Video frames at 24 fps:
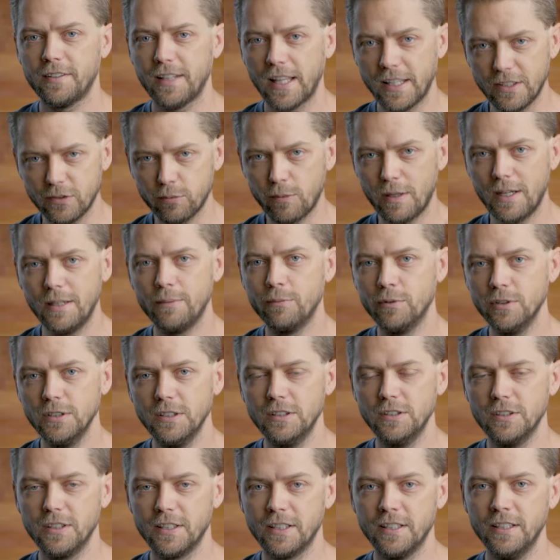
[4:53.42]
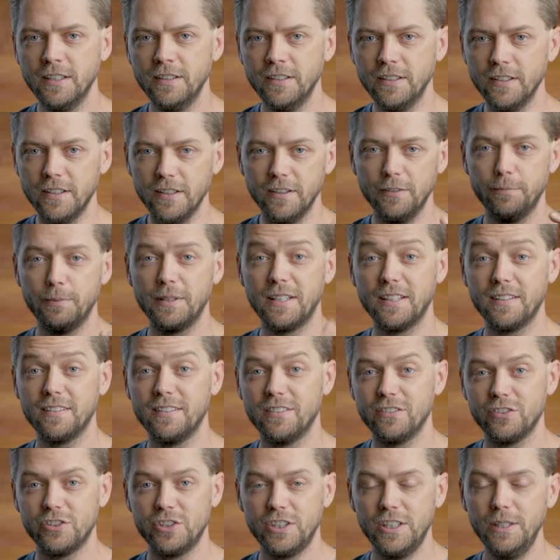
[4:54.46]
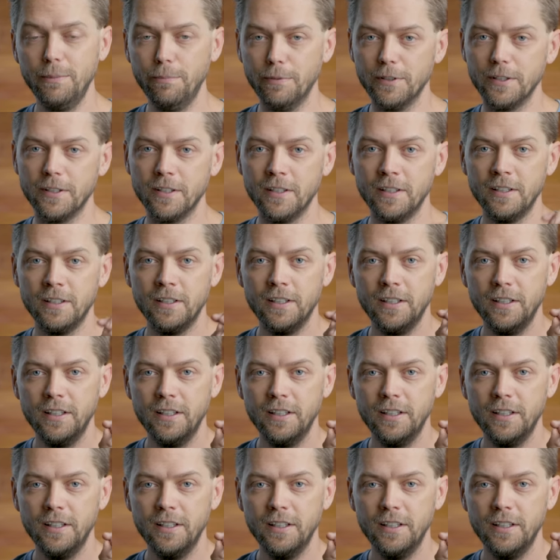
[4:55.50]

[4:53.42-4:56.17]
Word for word: That's why I'm really looking into this because it's cheaper